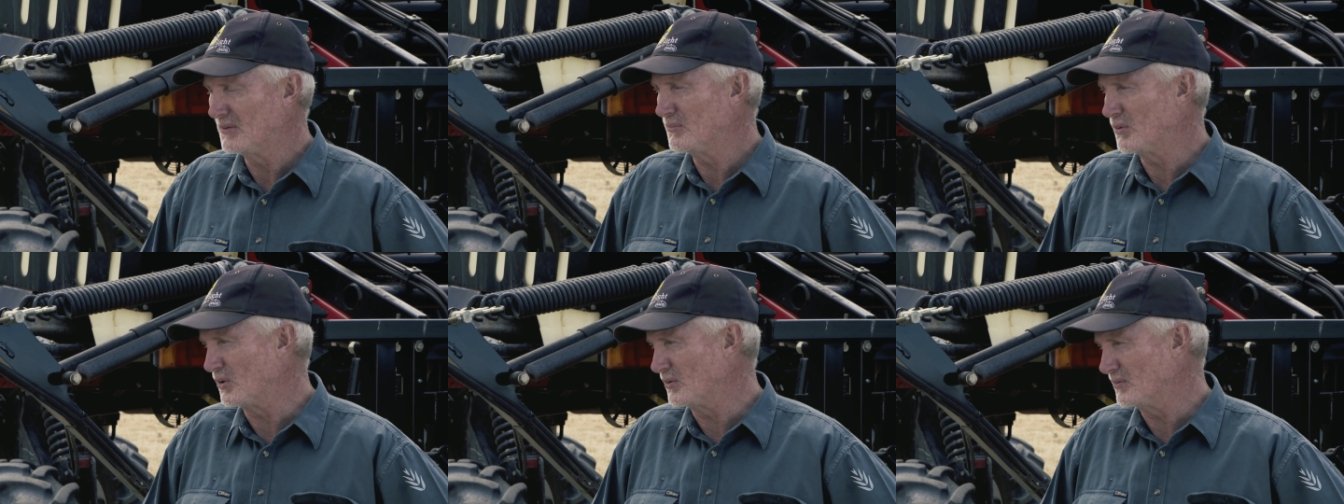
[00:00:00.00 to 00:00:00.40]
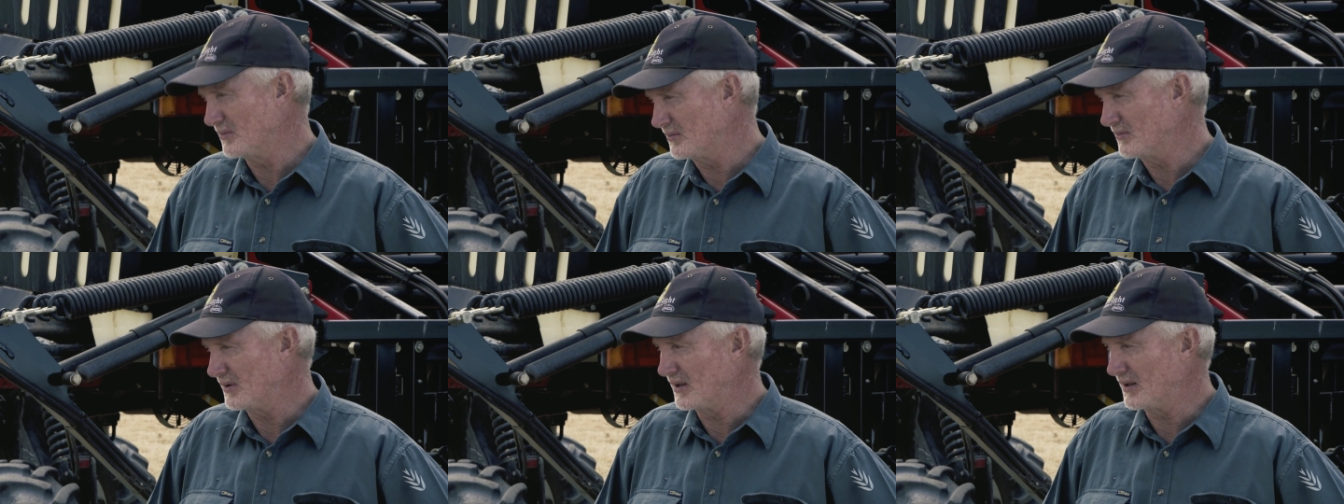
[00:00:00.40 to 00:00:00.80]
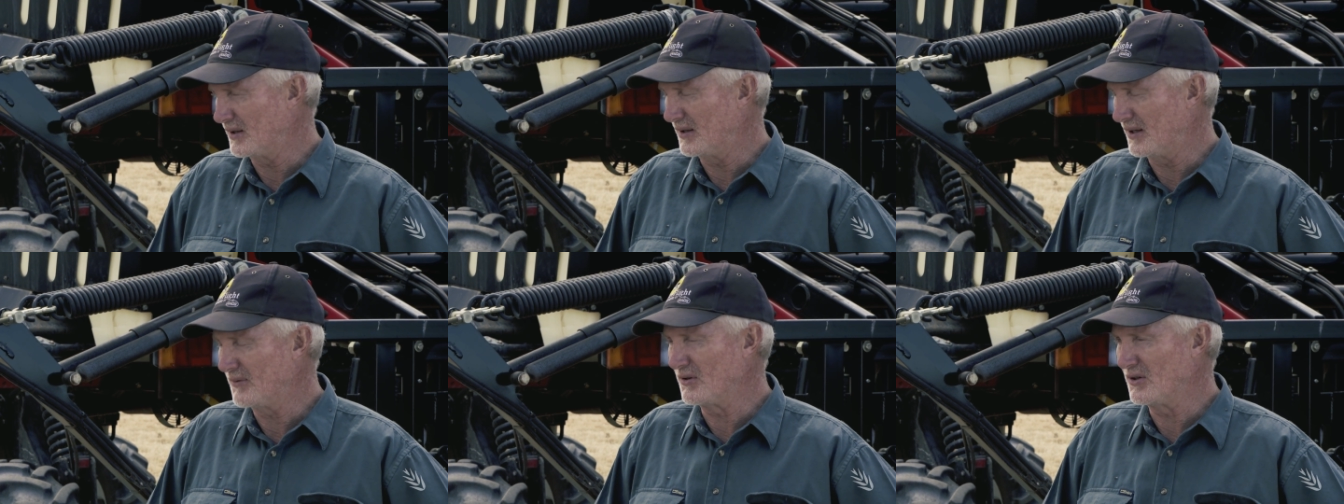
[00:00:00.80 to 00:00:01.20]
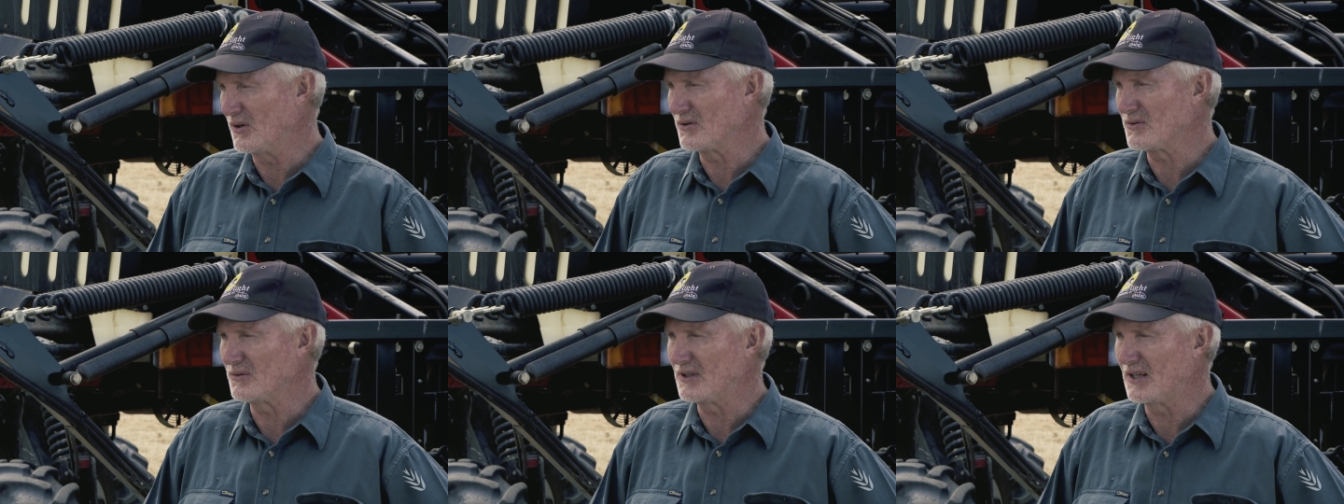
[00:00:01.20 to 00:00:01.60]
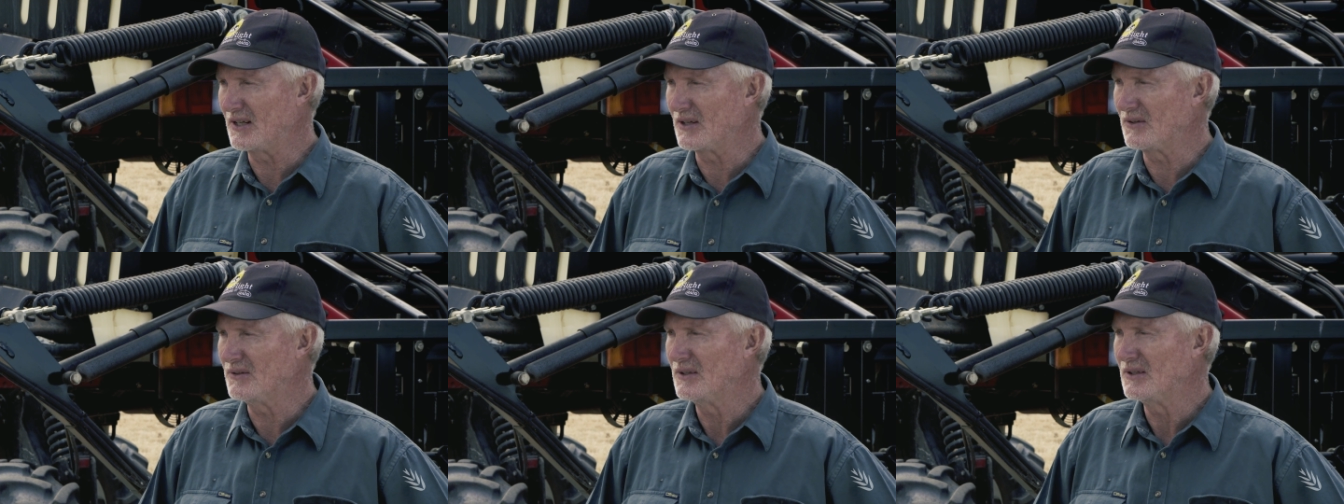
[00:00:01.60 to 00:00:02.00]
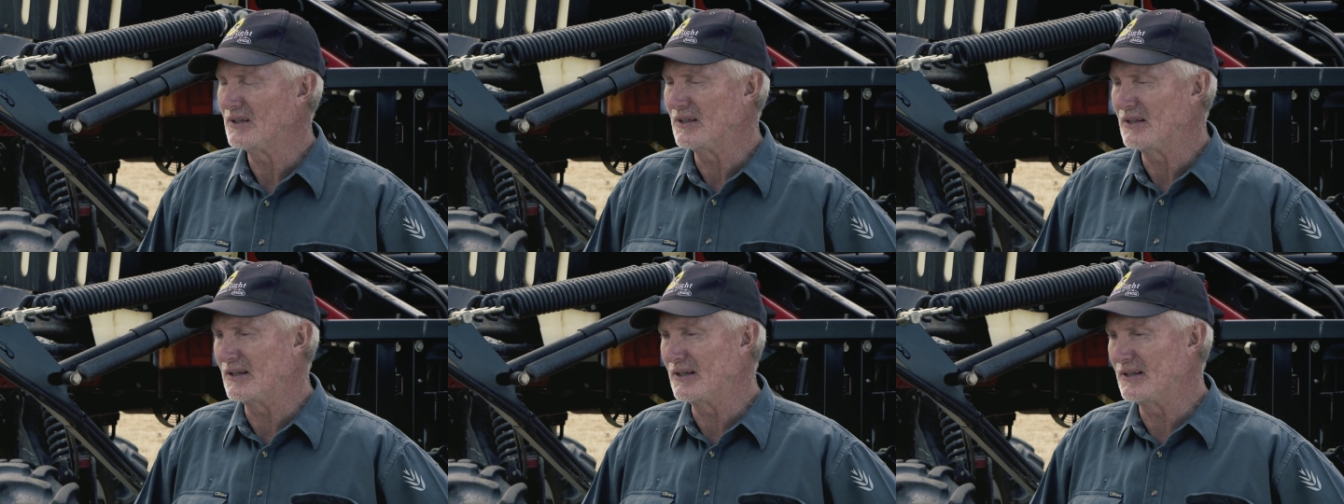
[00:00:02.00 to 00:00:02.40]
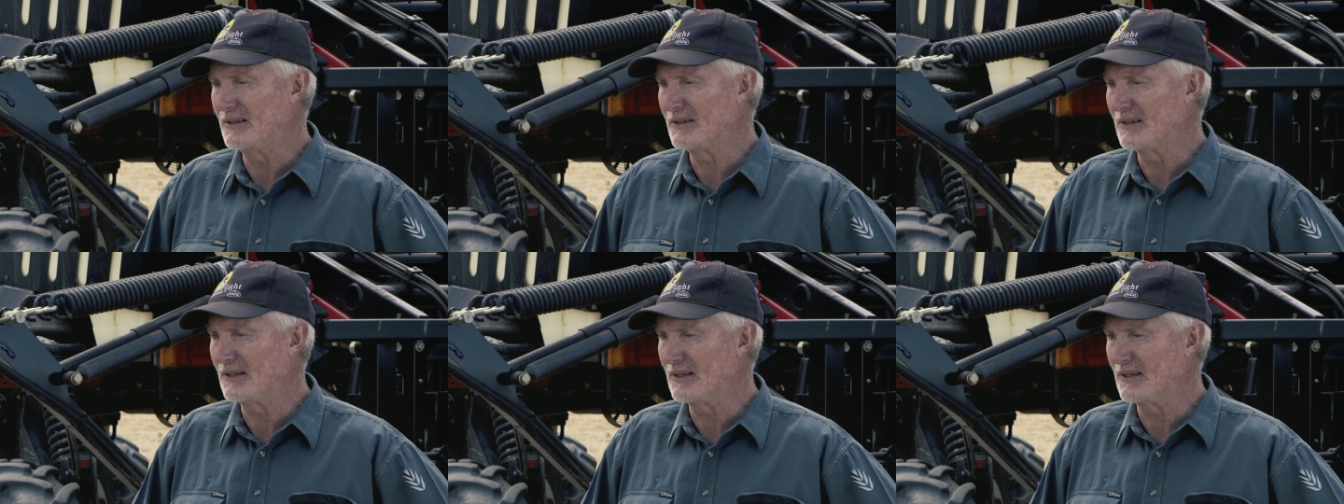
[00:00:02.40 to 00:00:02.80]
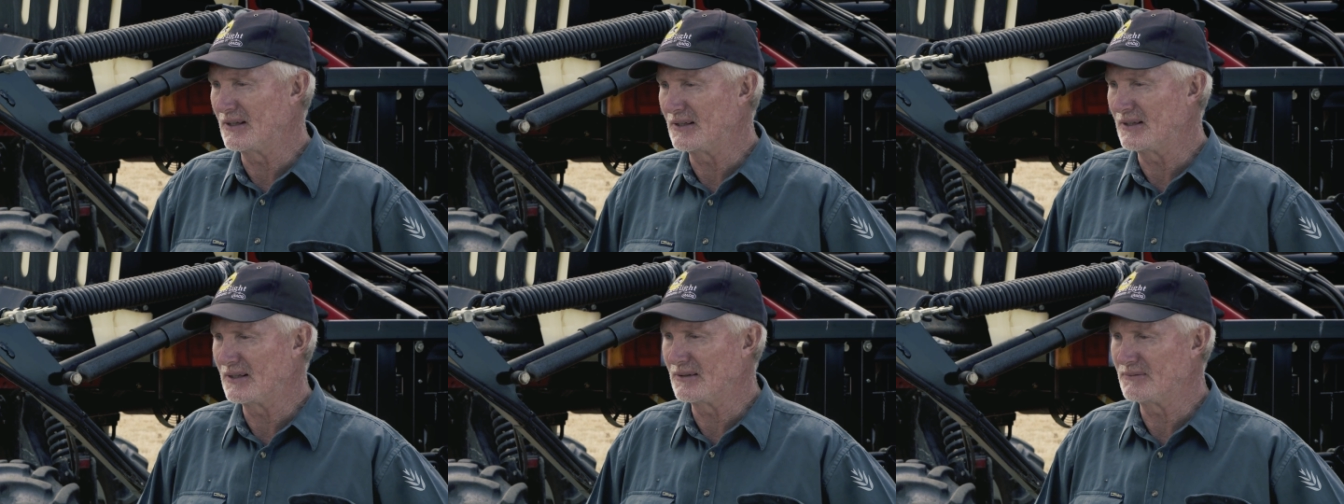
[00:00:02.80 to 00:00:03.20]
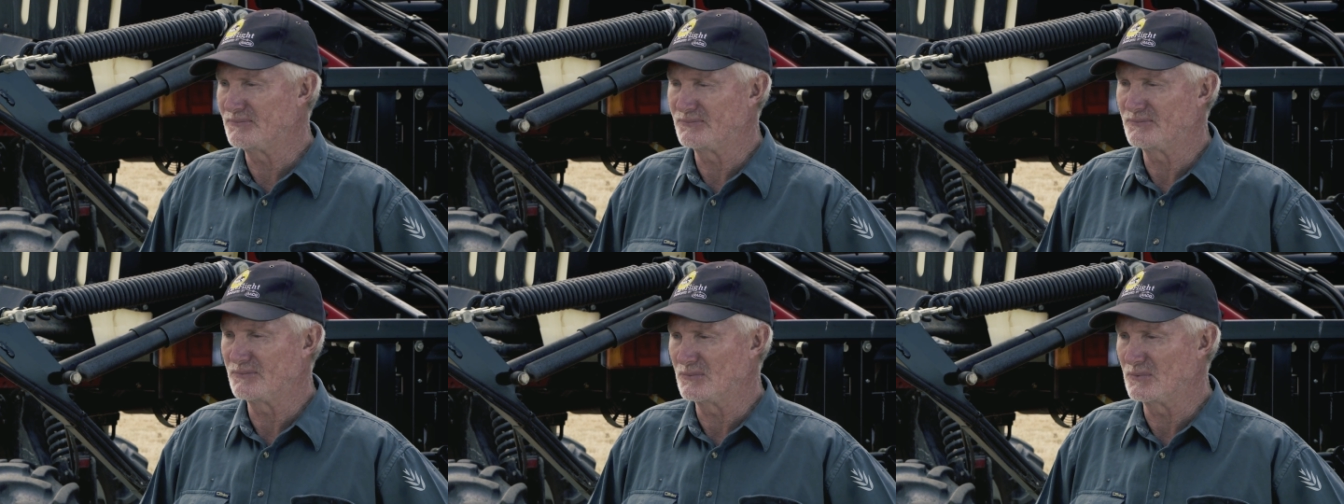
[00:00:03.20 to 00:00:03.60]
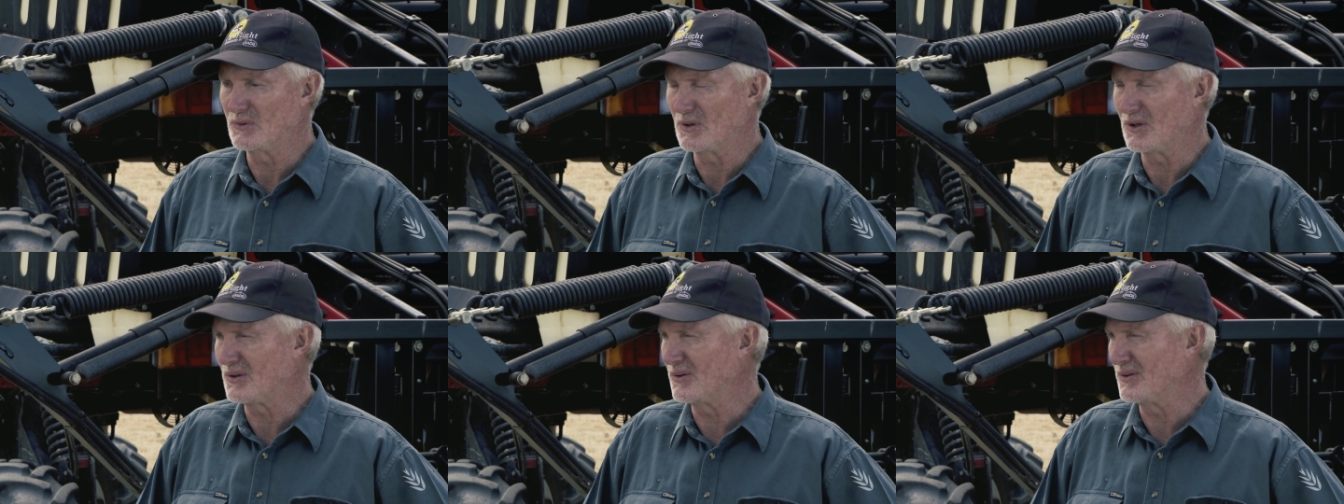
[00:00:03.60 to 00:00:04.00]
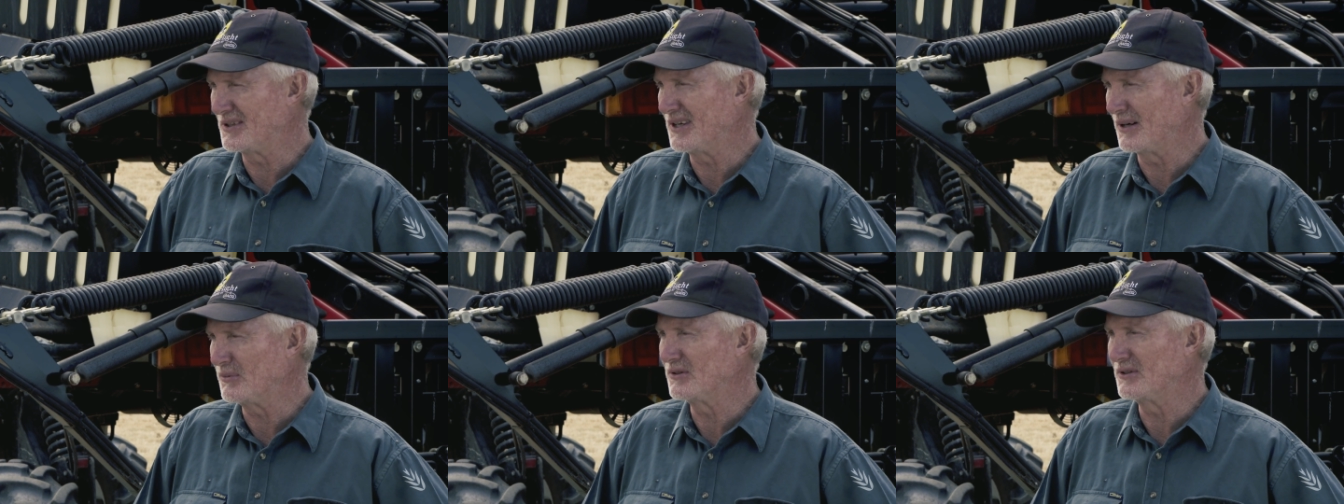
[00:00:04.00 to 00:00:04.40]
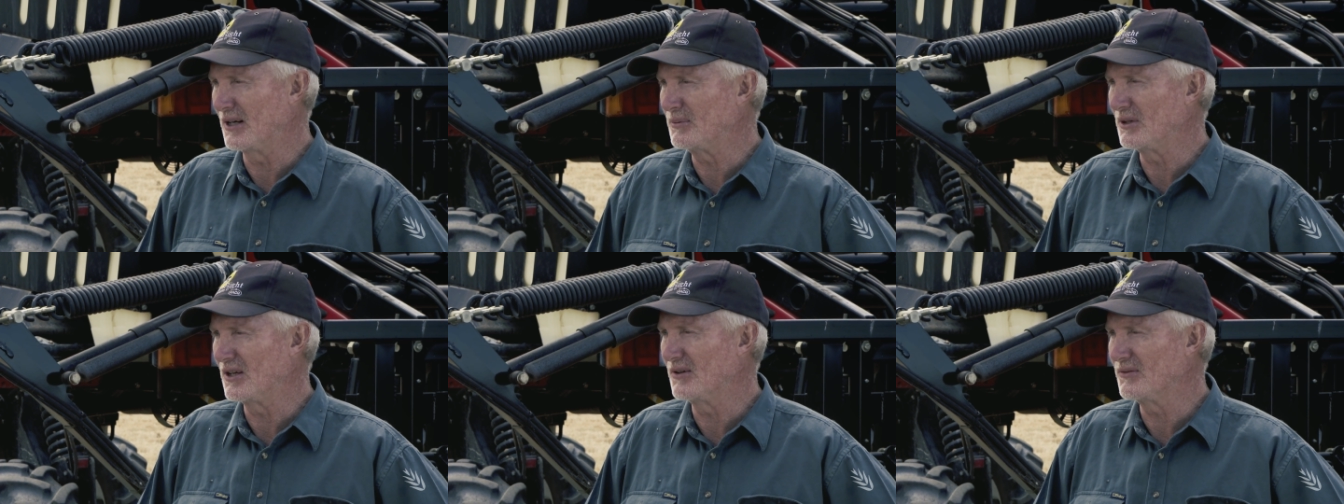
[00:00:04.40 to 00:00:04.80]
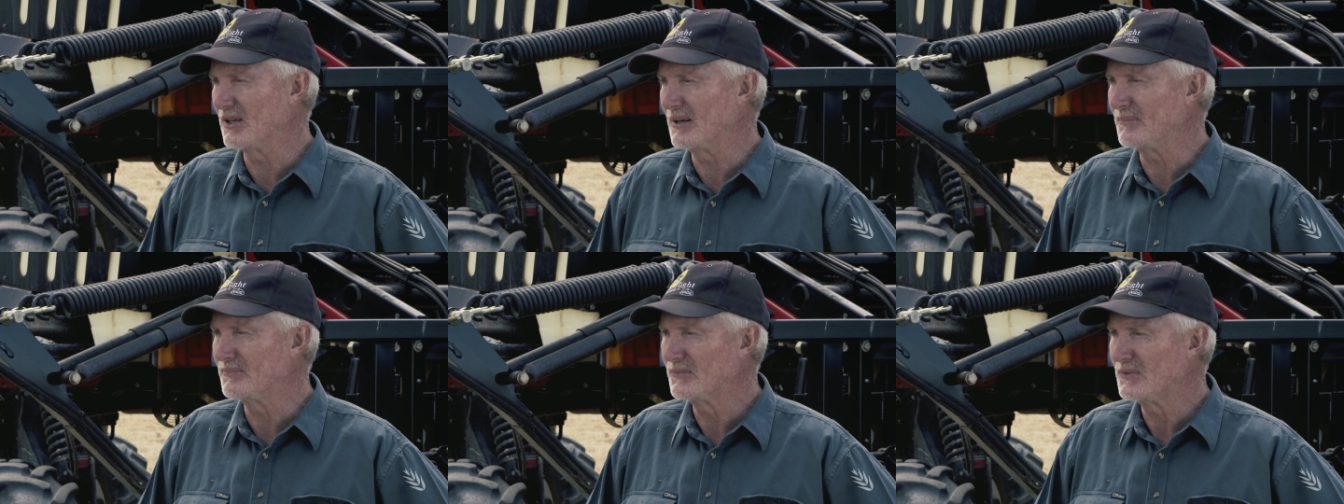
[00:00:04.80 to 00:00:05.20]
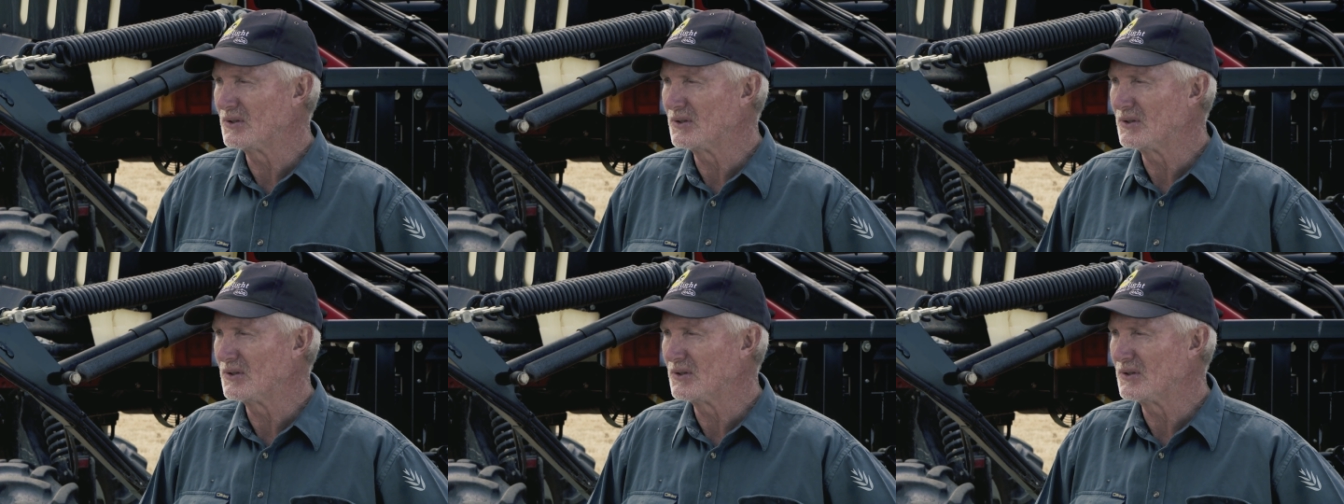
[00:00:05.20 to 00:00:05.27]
put uh, every nozzle down and, uh, and get a what I call a double-double overlap.